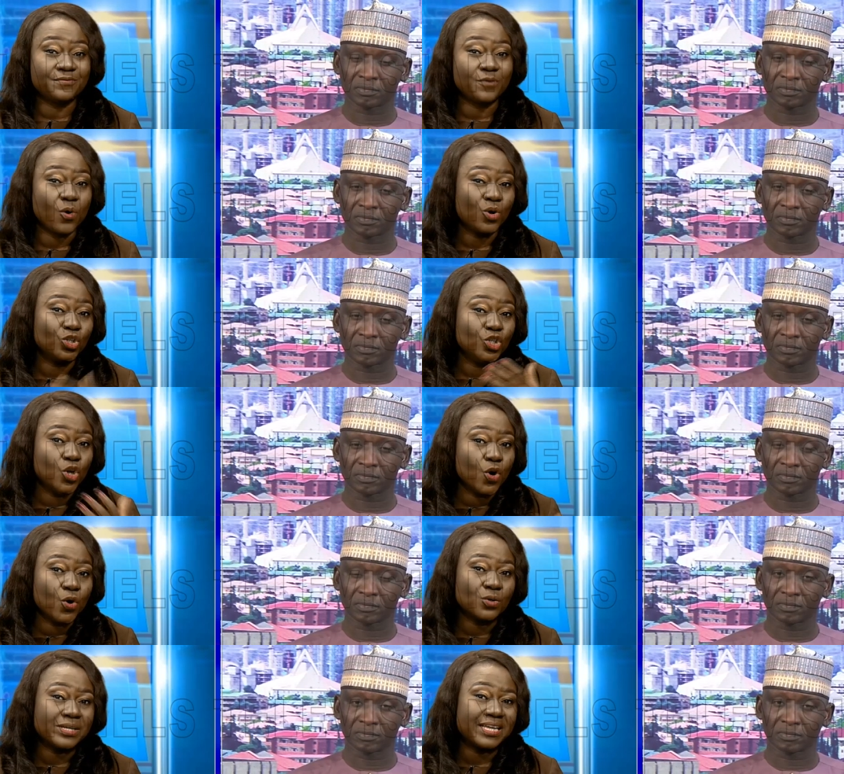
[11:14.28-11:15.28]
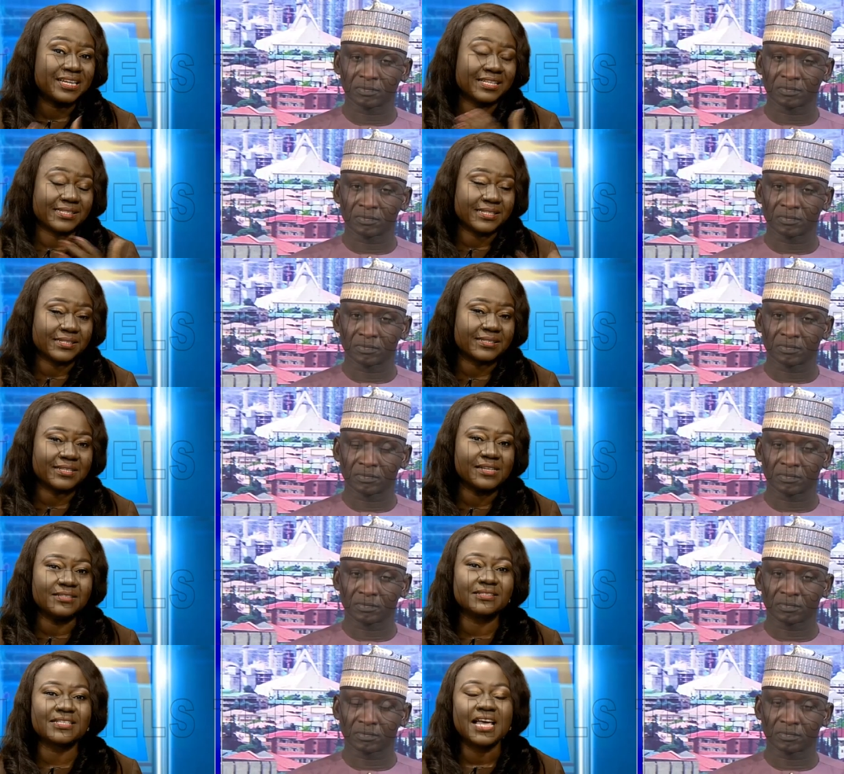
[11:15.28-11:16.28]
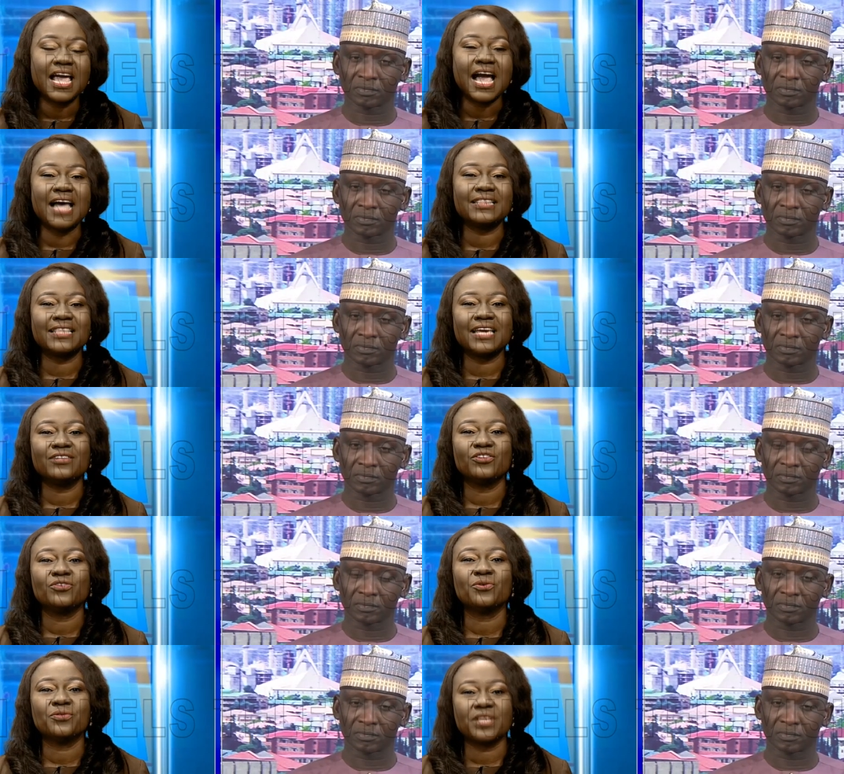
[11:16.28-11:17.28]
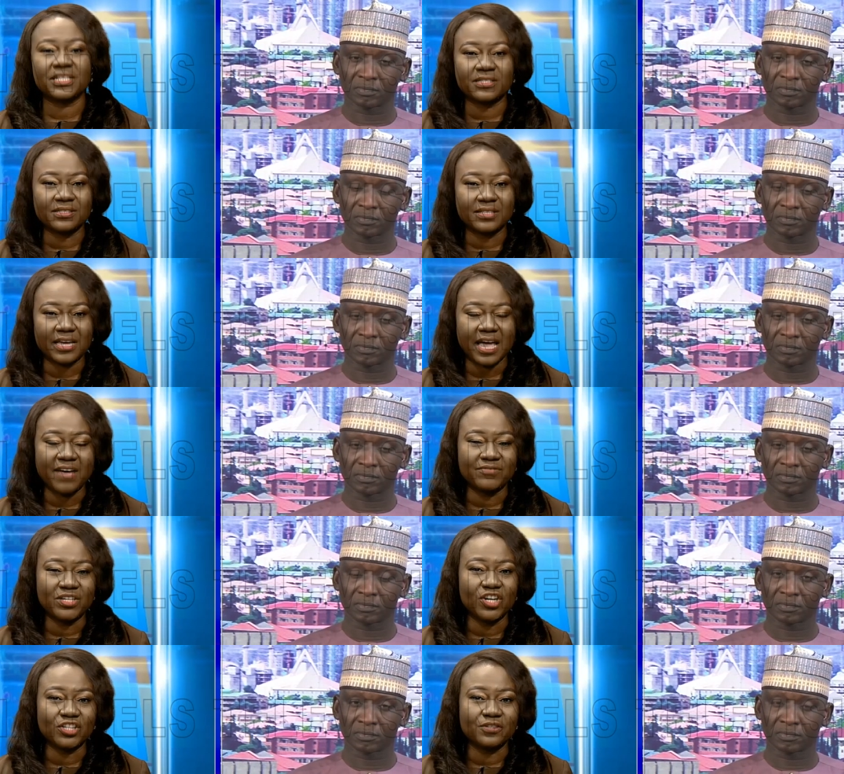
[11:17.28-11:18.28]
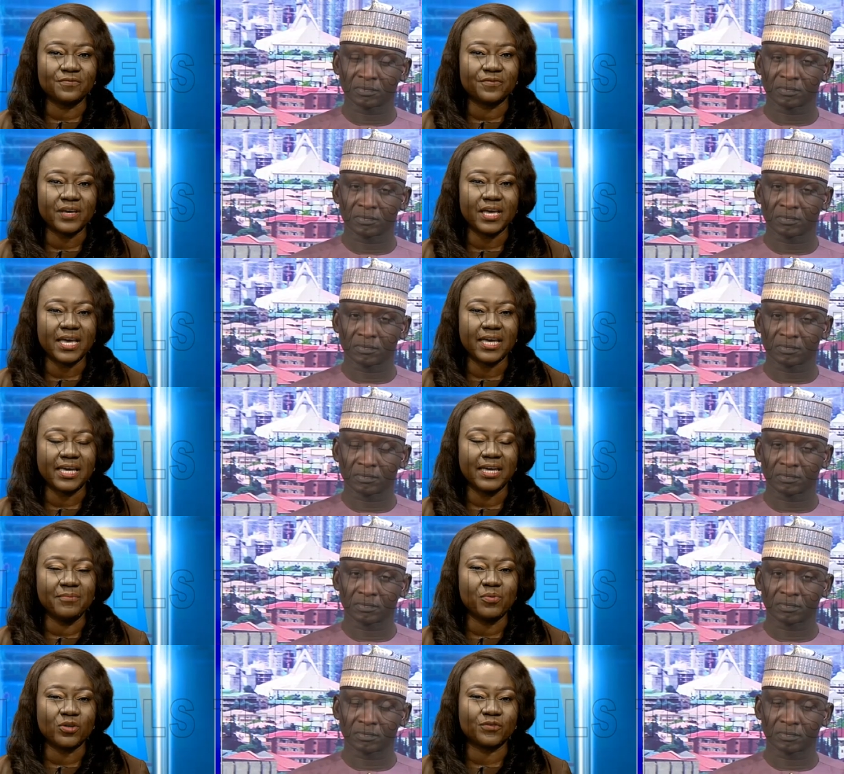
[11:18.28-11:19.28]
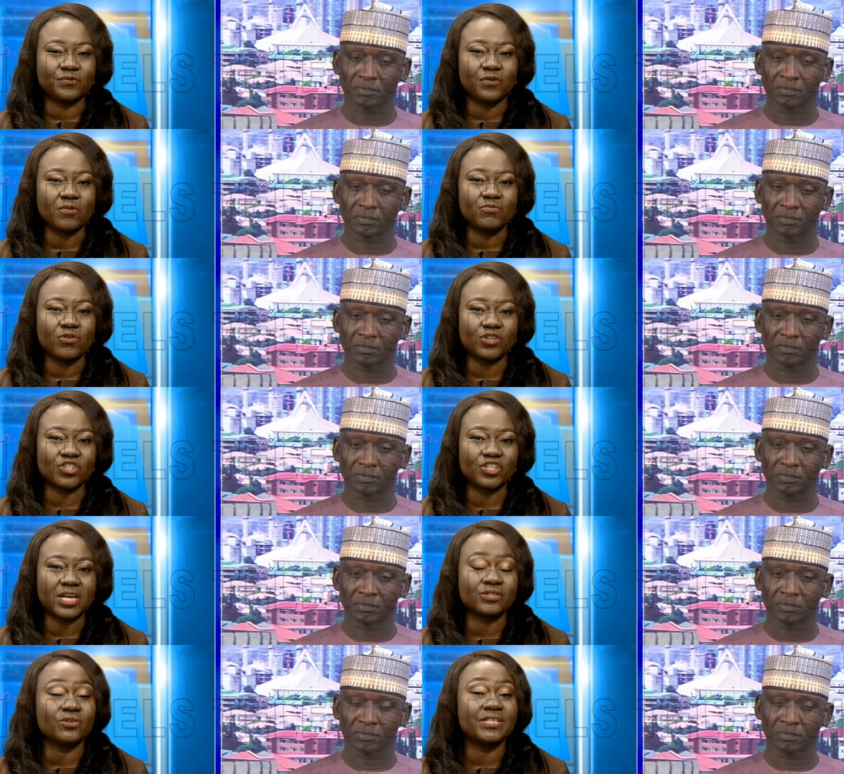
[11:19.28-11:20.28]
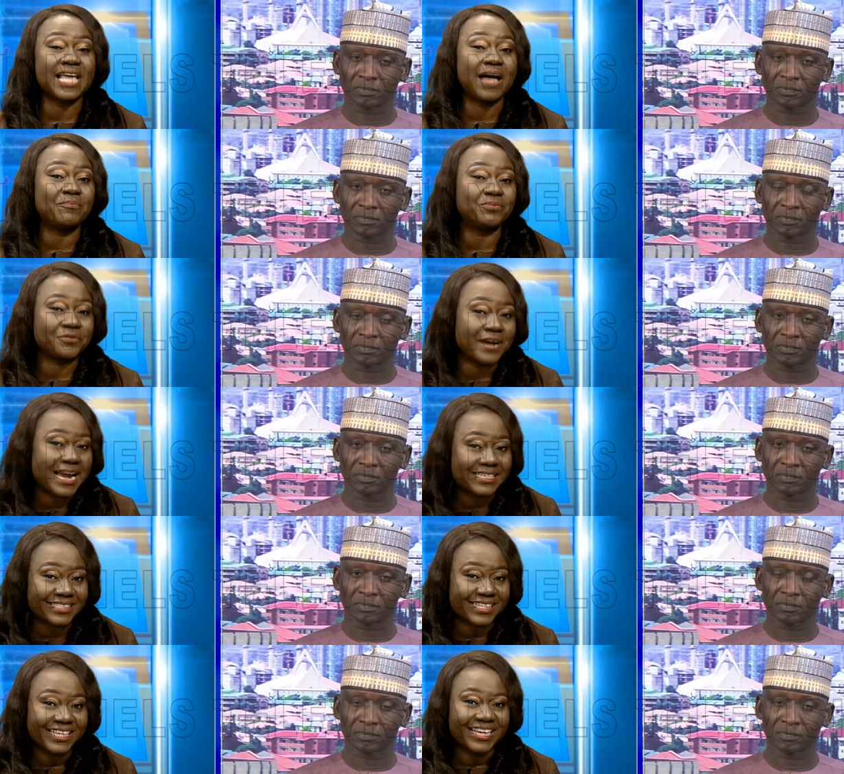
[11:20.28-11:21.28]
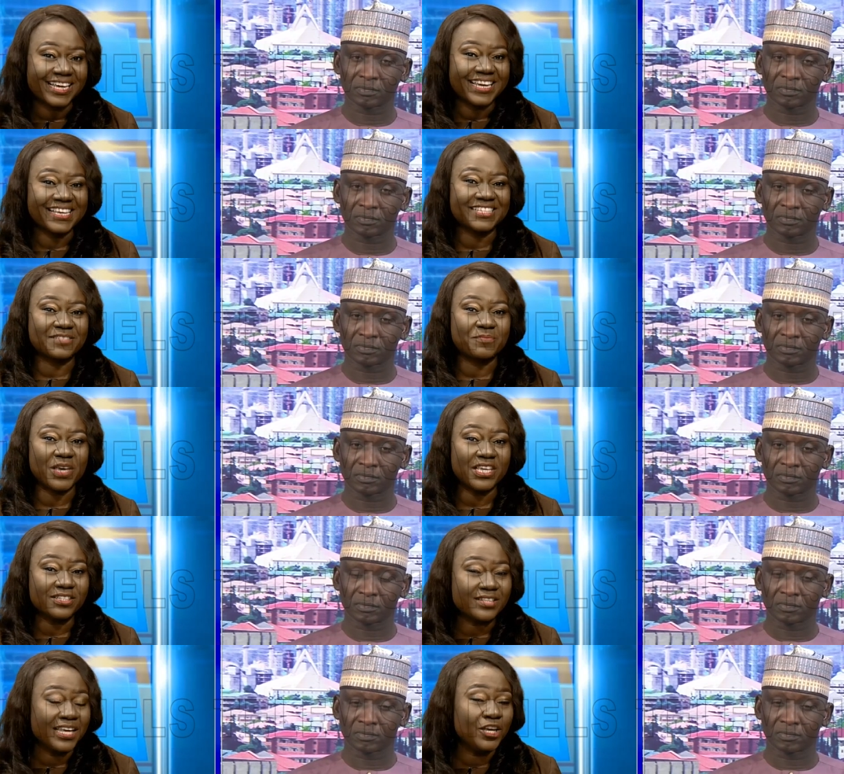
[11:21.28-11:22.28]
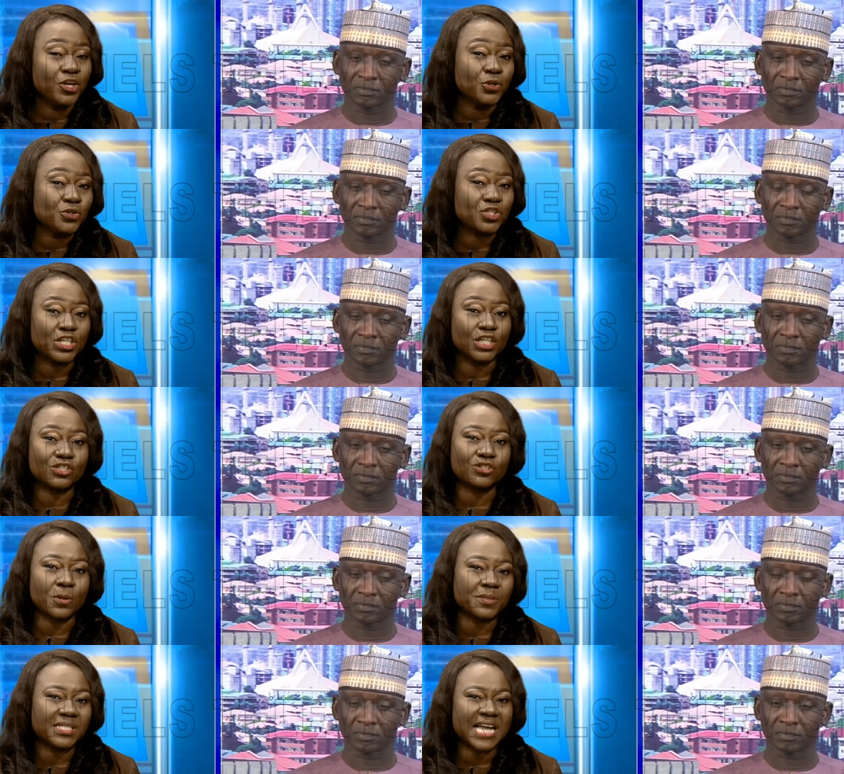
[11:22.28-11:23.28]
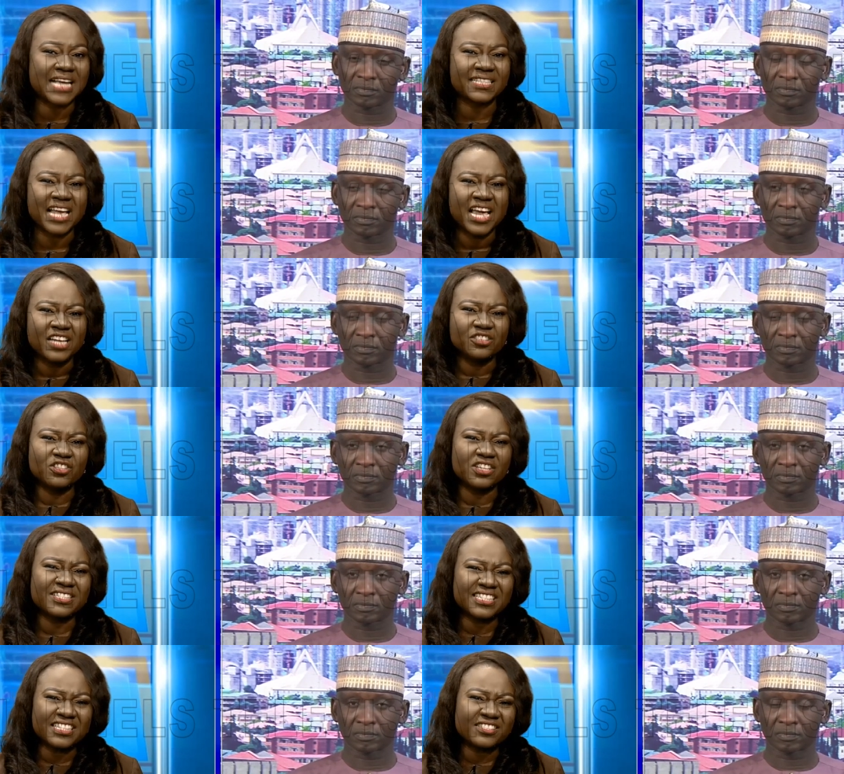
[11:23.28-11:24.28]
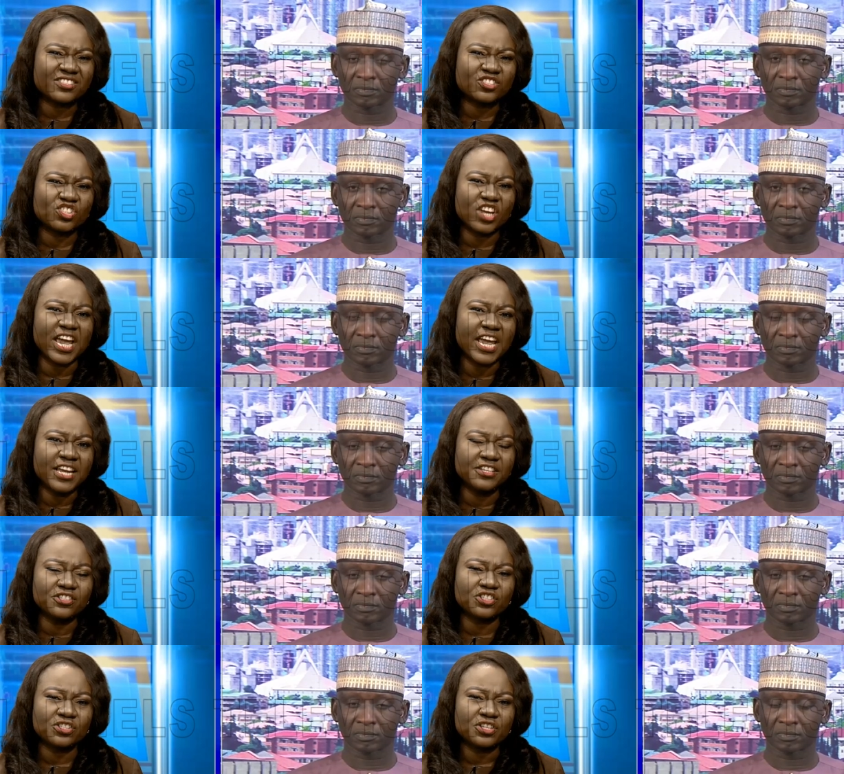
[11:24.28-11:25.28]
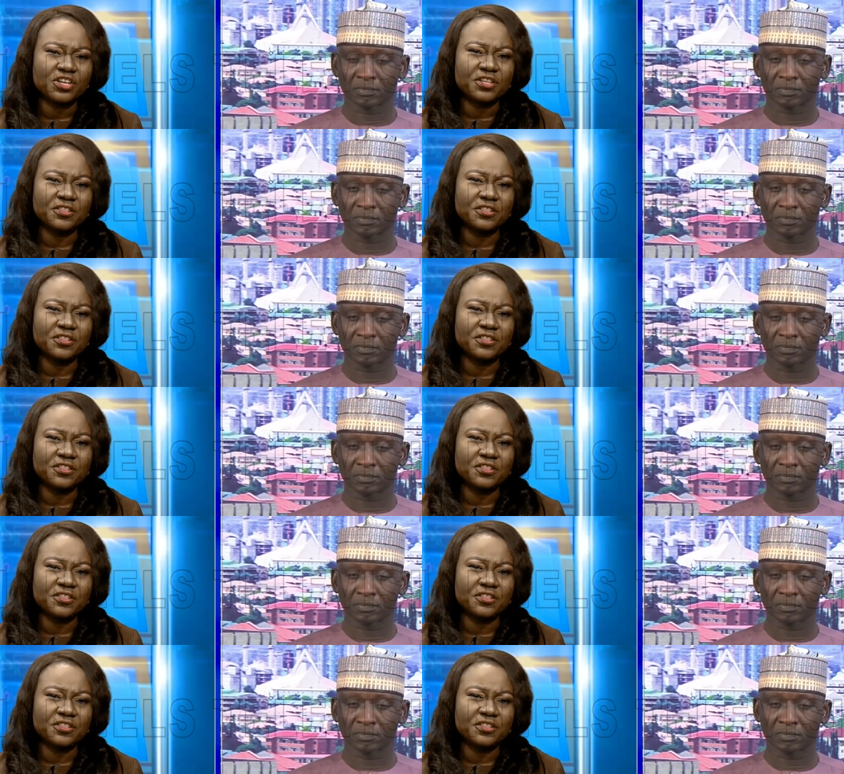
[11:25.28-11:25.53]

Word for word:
Speaker 1: for loan and assistance. And then, you know, they, they have a lot of uh, imports from Russia, so their bread is being hugely subsidized. Does this change